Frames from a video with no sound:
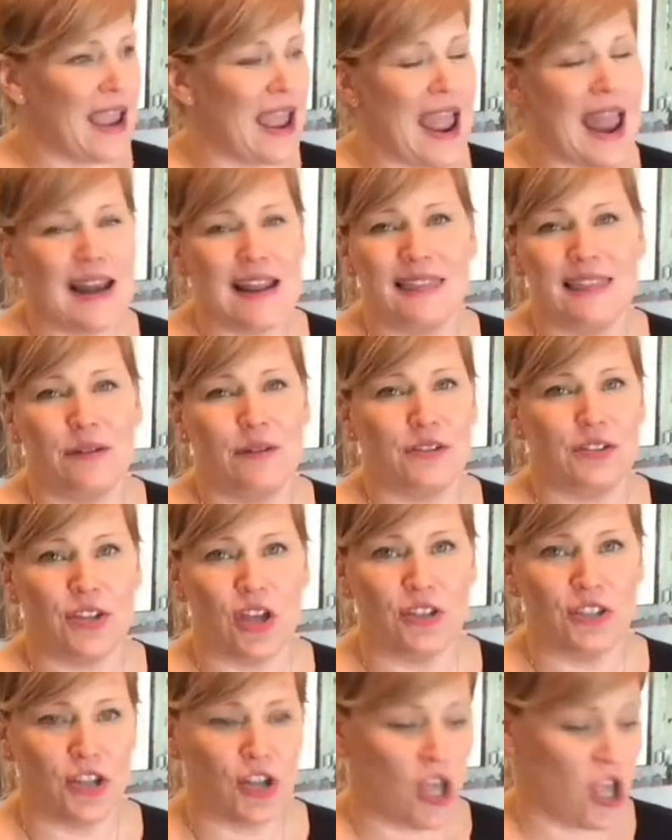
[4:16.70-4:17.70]
anything with
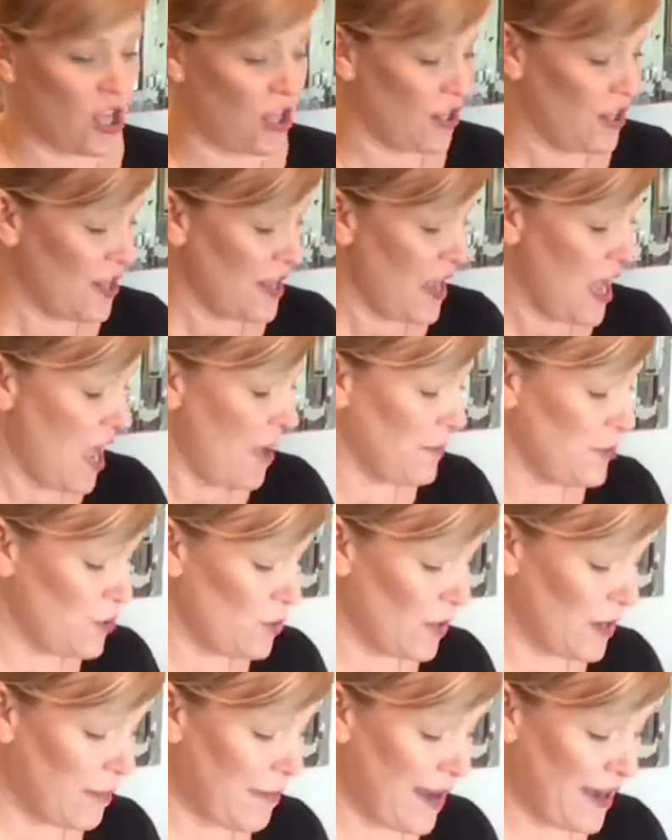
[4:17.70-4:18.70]
salt at all, you
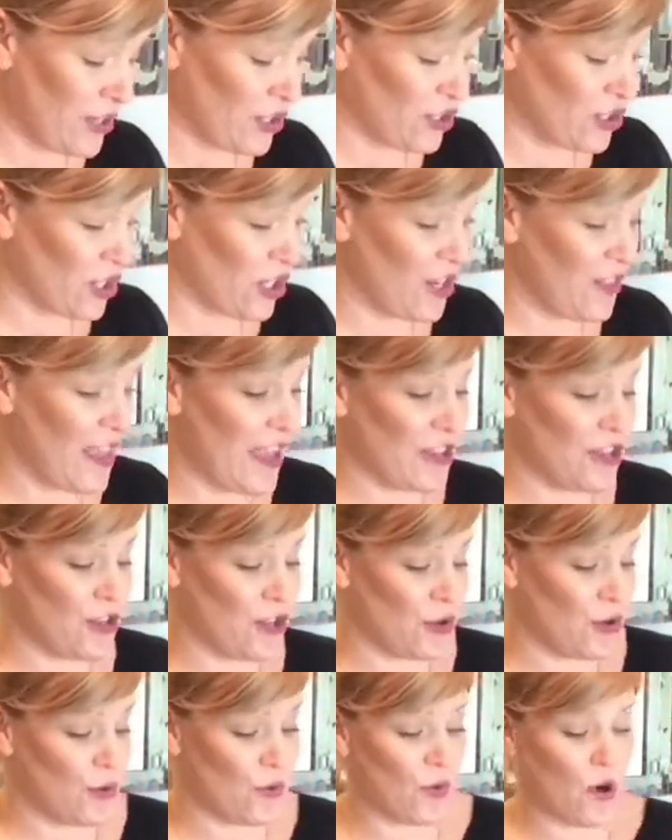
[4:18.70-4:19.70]
want to make sure that
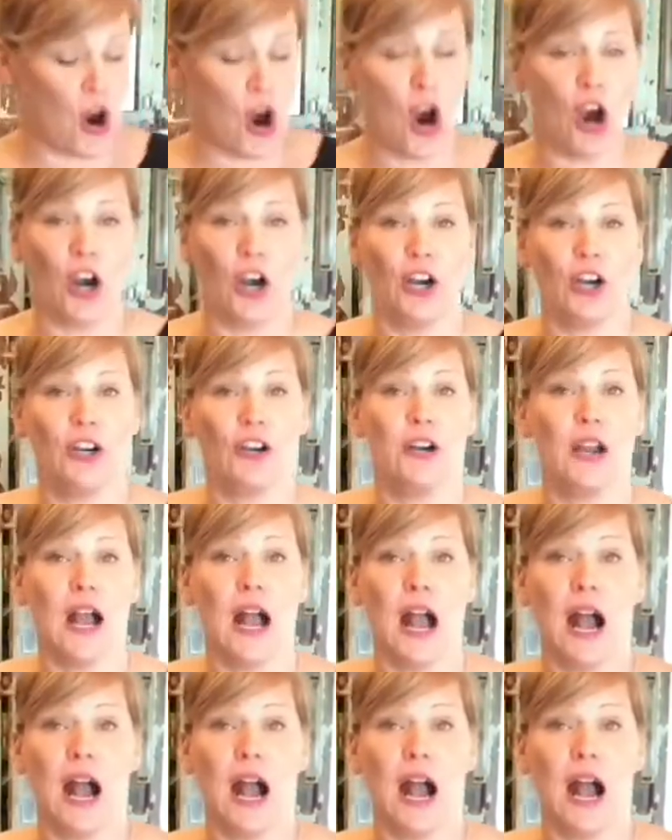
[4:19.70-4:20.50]
you are